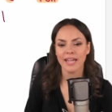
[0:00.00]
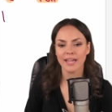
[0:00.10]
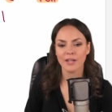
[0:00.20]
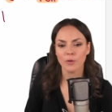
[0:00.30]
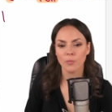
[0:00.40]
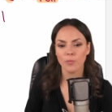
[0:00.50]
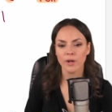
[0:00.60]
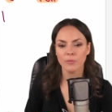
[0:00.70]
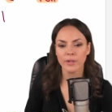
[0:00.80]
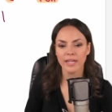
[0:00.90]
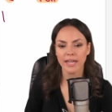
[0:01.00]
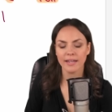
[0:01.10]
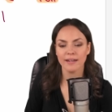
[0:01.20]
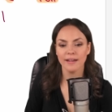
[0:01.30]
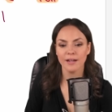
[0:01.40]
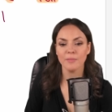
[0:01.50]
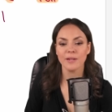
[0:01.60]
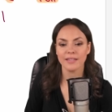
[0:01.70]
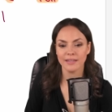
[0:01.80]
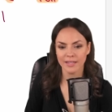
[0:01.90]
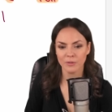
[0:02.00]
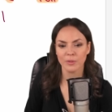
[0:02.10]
And where we end up, there